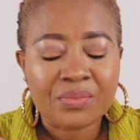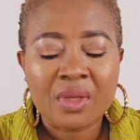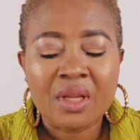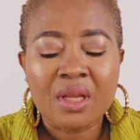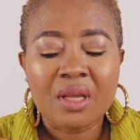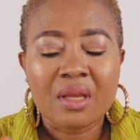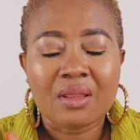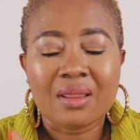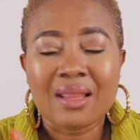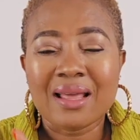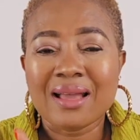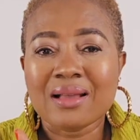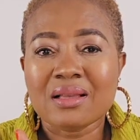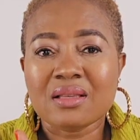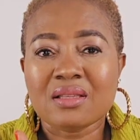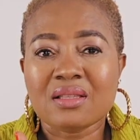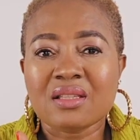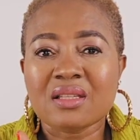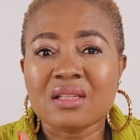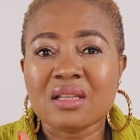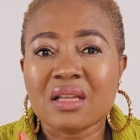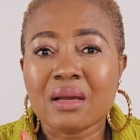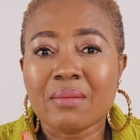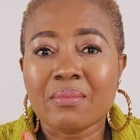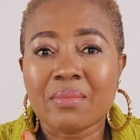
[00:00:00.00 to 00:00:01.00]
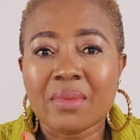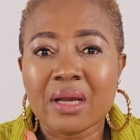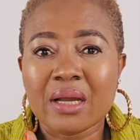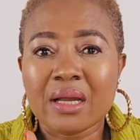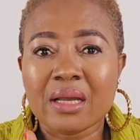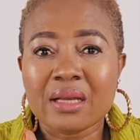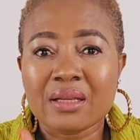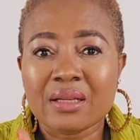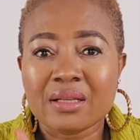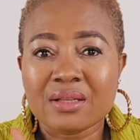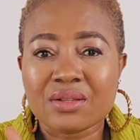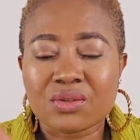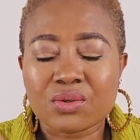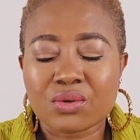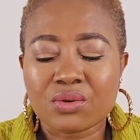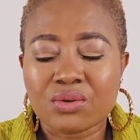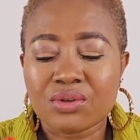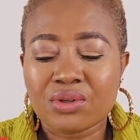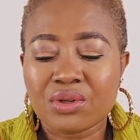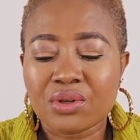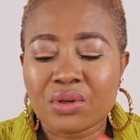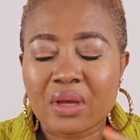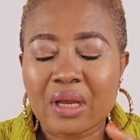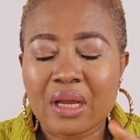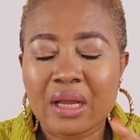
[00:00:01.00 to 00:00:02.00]
Niacinamide is
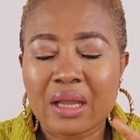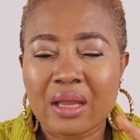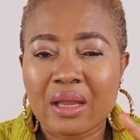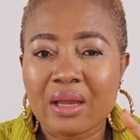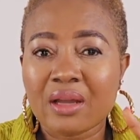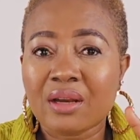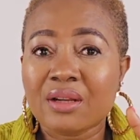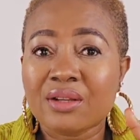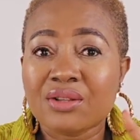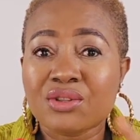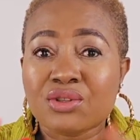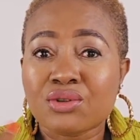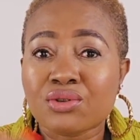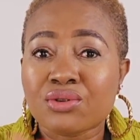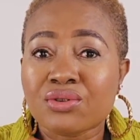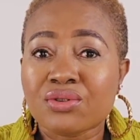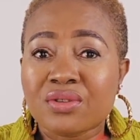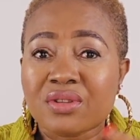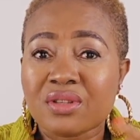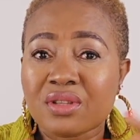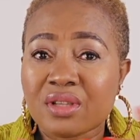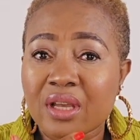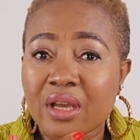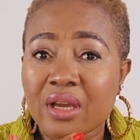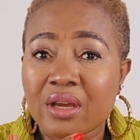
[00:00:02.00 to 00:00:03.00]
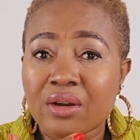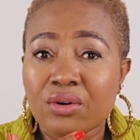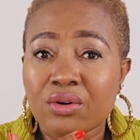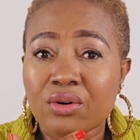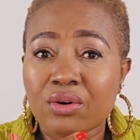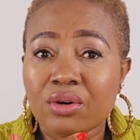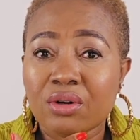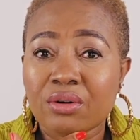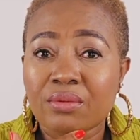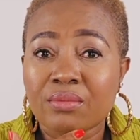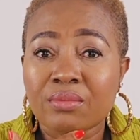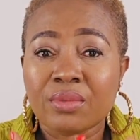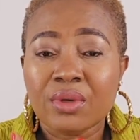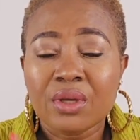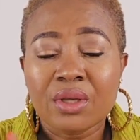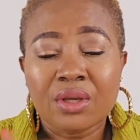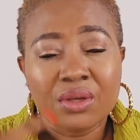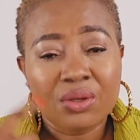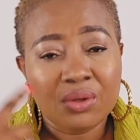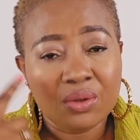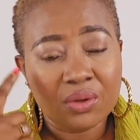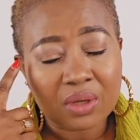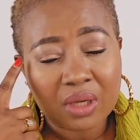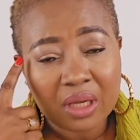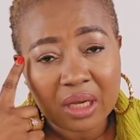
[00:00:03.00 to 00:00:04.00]
good. You can get it through serum,
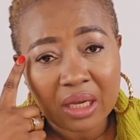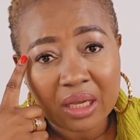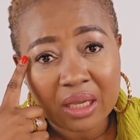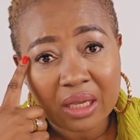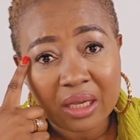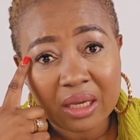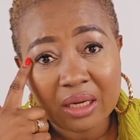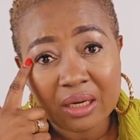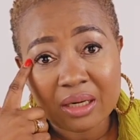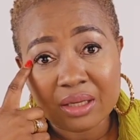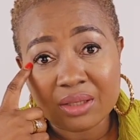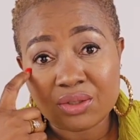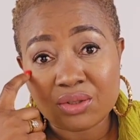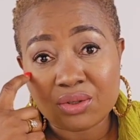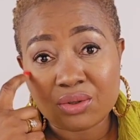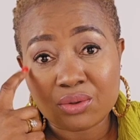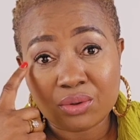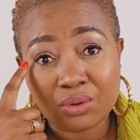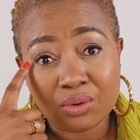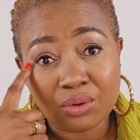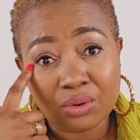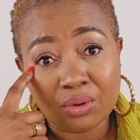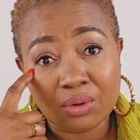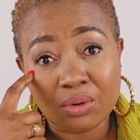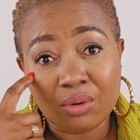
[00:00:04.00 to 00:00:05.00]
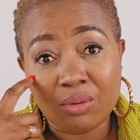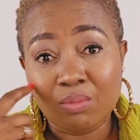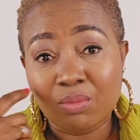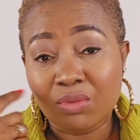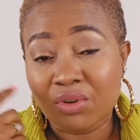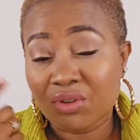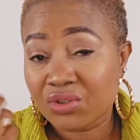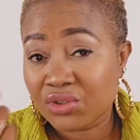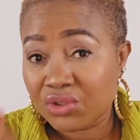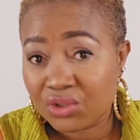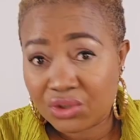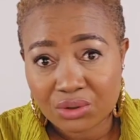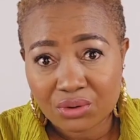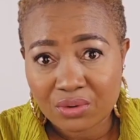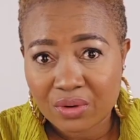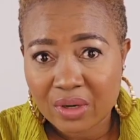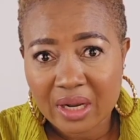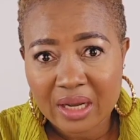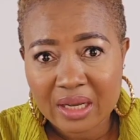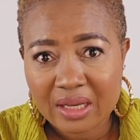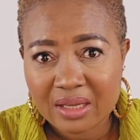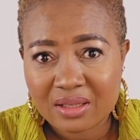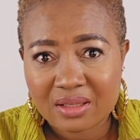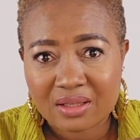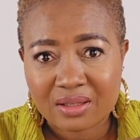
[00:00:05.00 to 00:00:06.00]
you can get it through
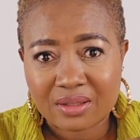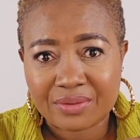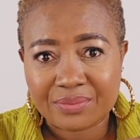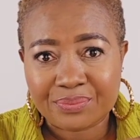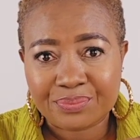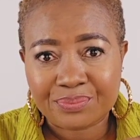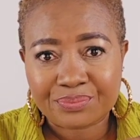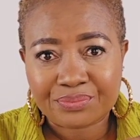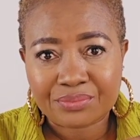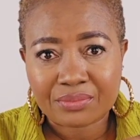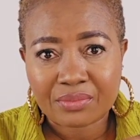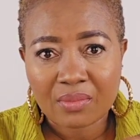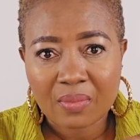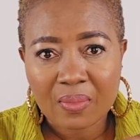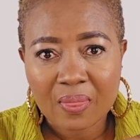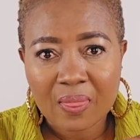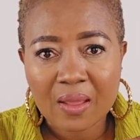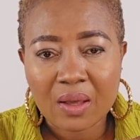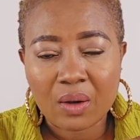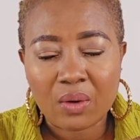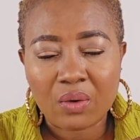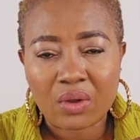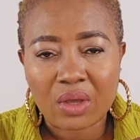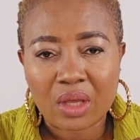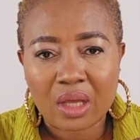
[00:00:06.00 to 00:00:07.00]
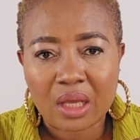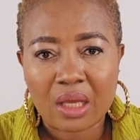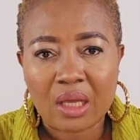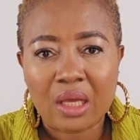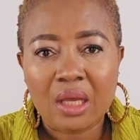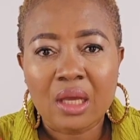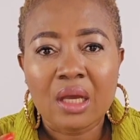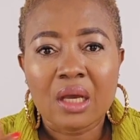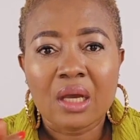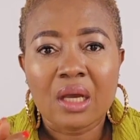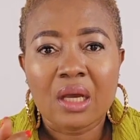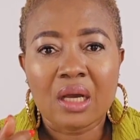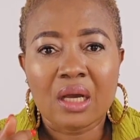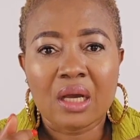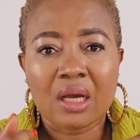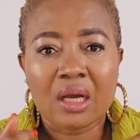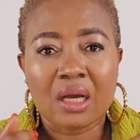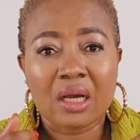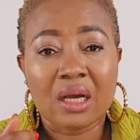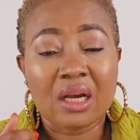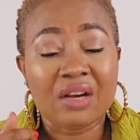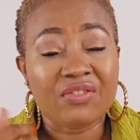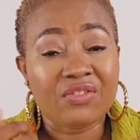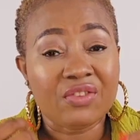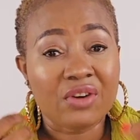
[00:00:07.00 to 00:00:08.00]
moisturizer. Okay,
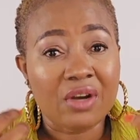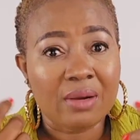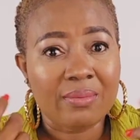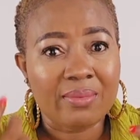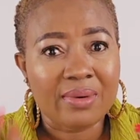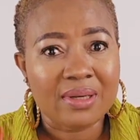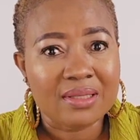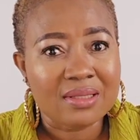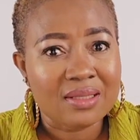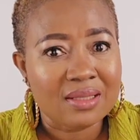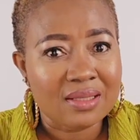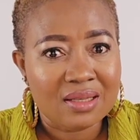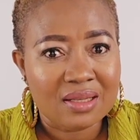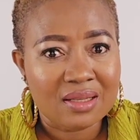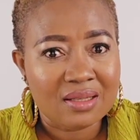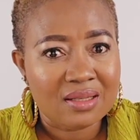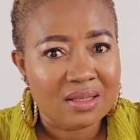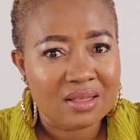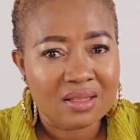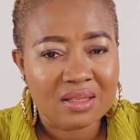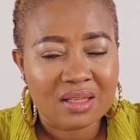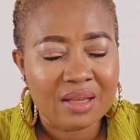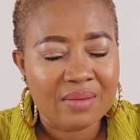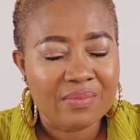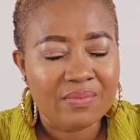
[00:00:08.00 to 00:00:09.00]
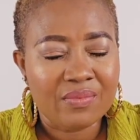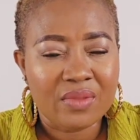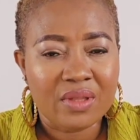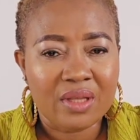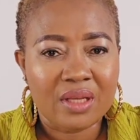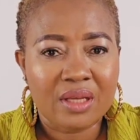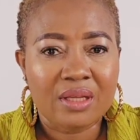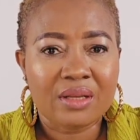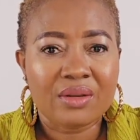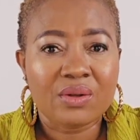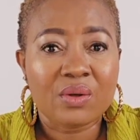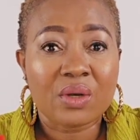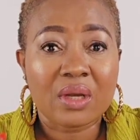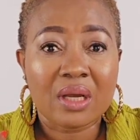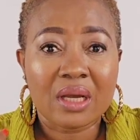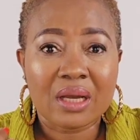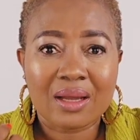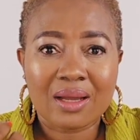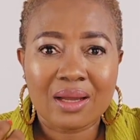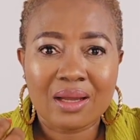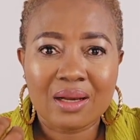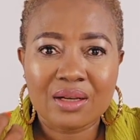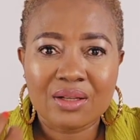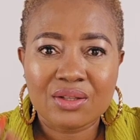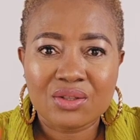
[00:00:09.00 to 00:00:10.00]
alpha arbutin is the same thing. You can
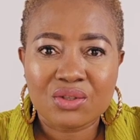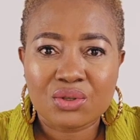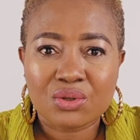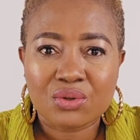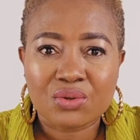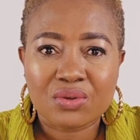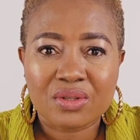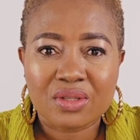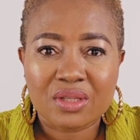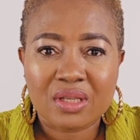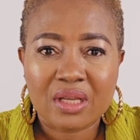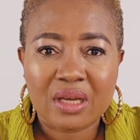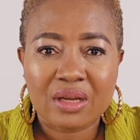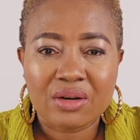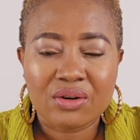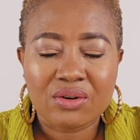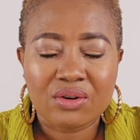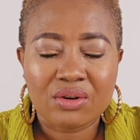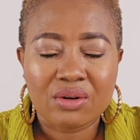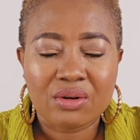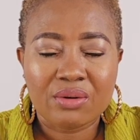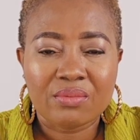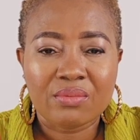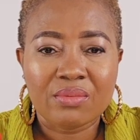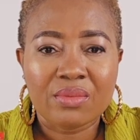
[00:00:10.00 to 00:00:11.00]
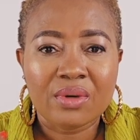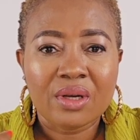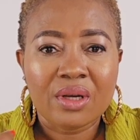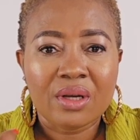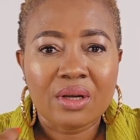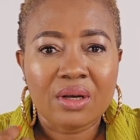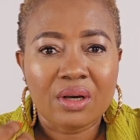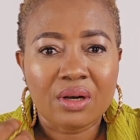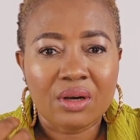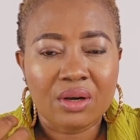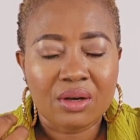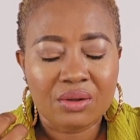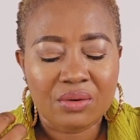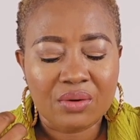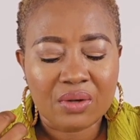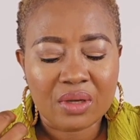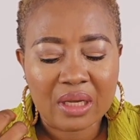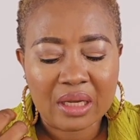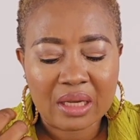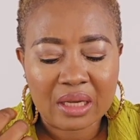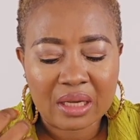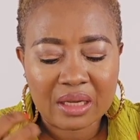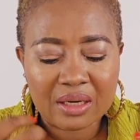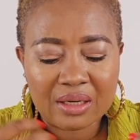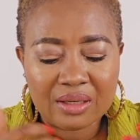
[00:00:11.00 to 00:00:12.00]
get it through serum, or you
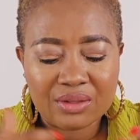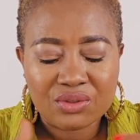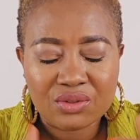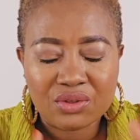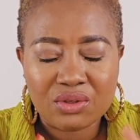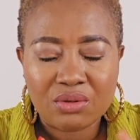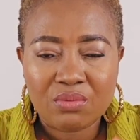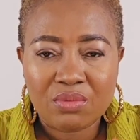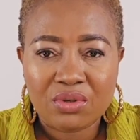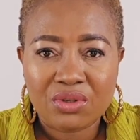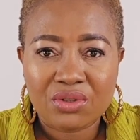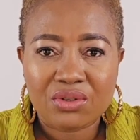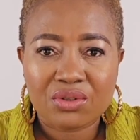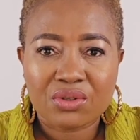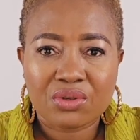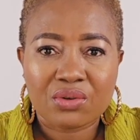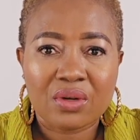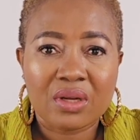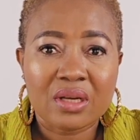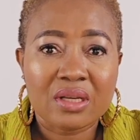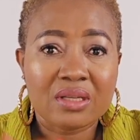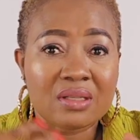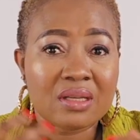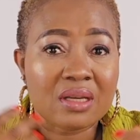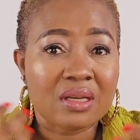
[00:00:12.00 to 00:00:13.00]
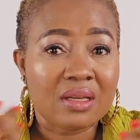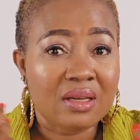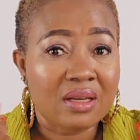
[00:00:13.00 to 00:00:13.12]
can get it through moisturizer.